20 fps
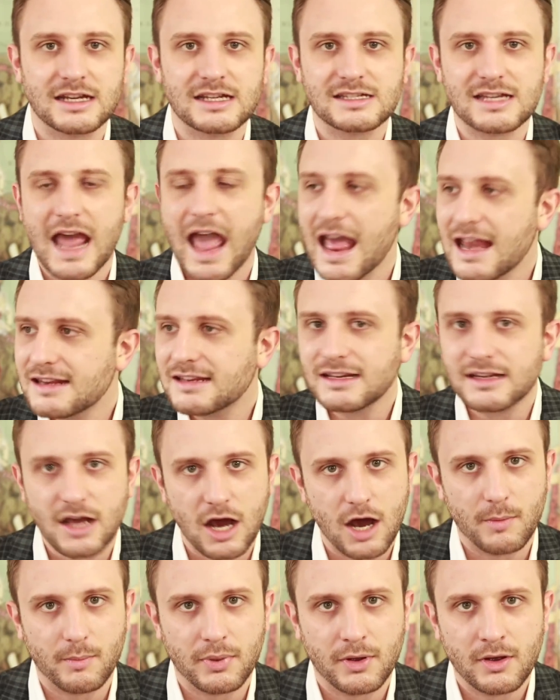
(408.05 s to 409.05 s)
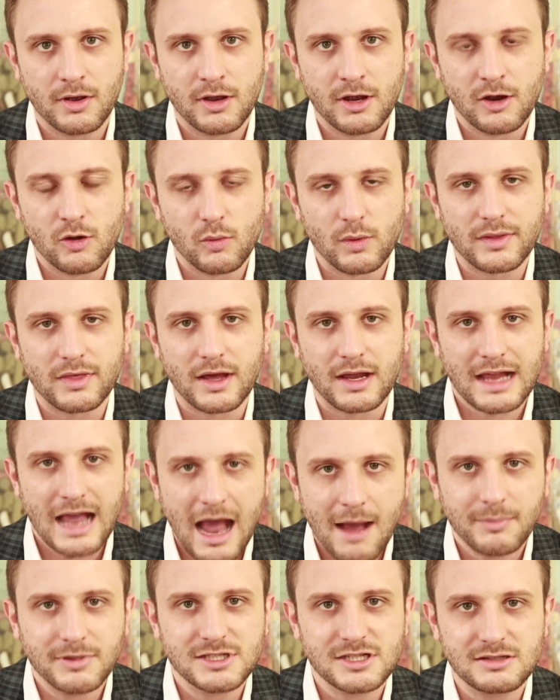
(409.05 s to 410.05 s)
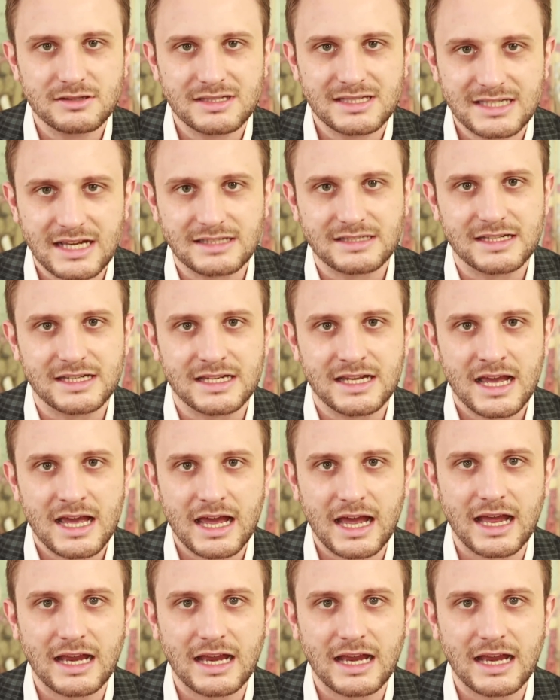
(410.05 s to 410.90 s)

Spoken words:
and it's ended up with a capital city